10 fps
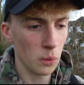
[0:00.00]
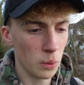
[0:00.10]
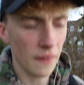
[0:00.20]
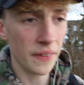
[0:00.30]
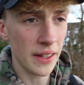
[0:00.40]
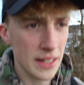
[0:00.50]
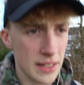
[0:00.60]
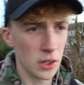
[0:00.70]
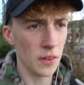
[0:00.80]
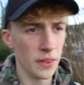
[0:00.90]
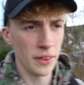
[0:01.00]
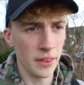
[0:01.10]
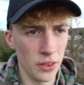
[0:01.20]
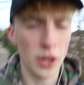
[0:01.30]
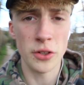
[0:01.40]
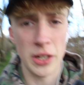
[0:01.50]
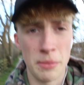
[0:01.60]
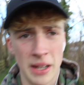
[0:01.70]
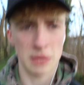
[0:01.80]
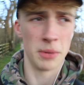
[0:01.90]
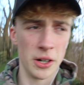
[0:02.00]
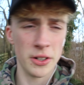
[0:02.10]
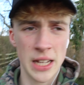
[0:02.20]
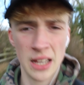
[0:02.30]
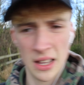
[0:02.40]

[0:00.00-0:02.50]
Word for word: one is on no GPS mode,